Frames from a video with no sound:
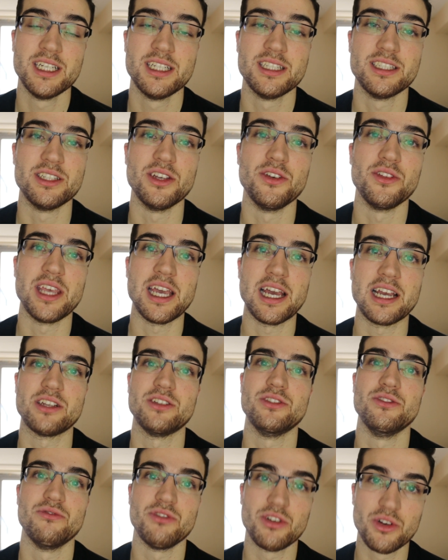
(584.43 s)
So the
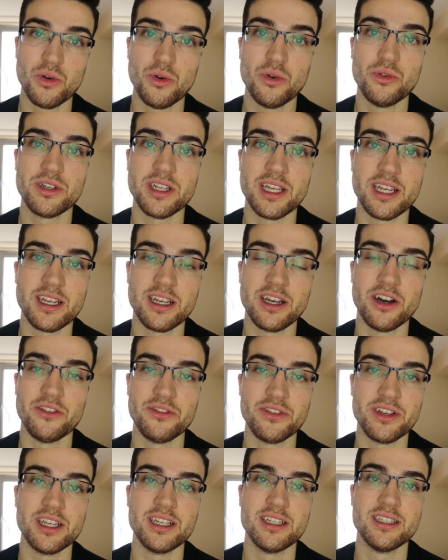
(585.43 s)
actual recording
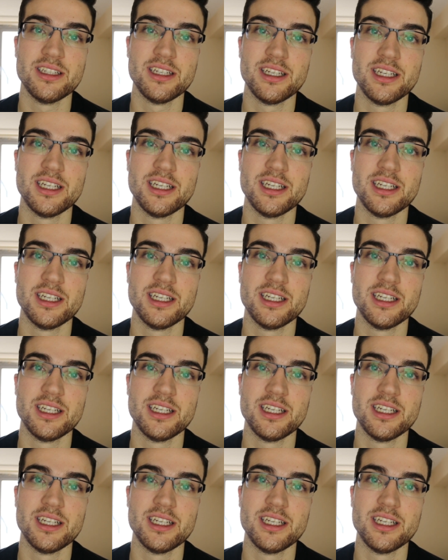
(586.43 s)
of it